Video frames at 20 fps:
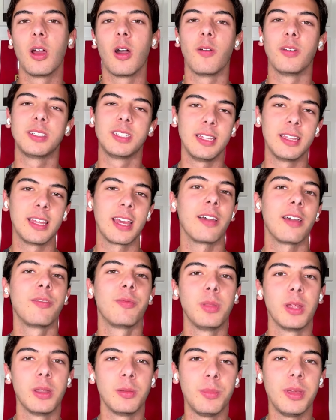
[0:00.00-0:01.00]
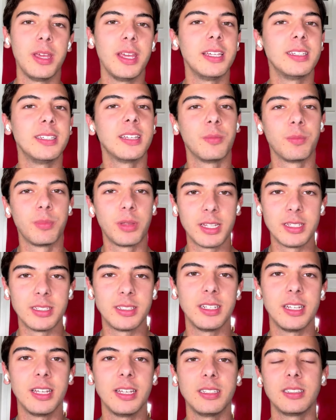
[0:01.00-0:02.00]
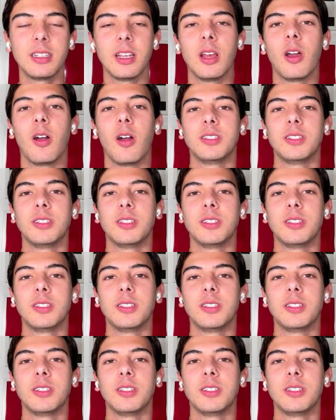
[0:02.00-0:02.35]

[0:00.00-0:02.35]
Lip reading: Obviously, they have plan Bs and plan Cs.